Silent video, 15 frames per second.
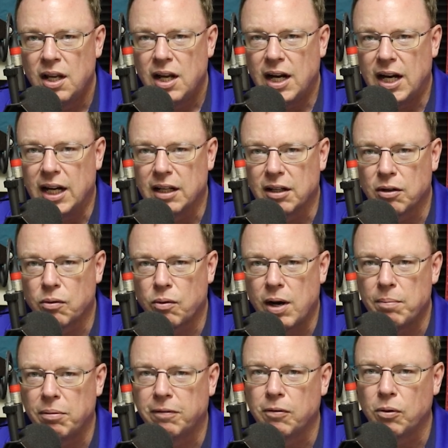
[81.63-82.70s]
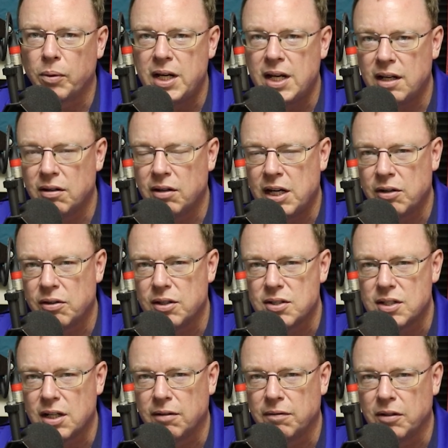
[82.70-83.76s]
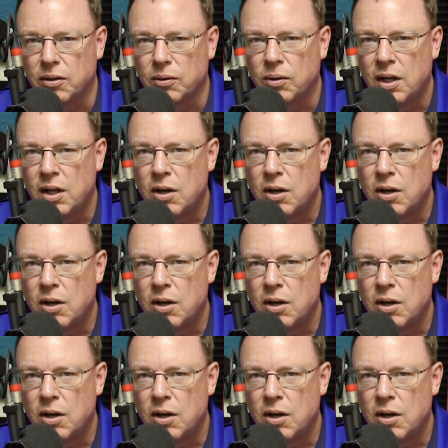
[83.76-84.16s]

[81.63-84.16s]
Graham, before we hear this interview,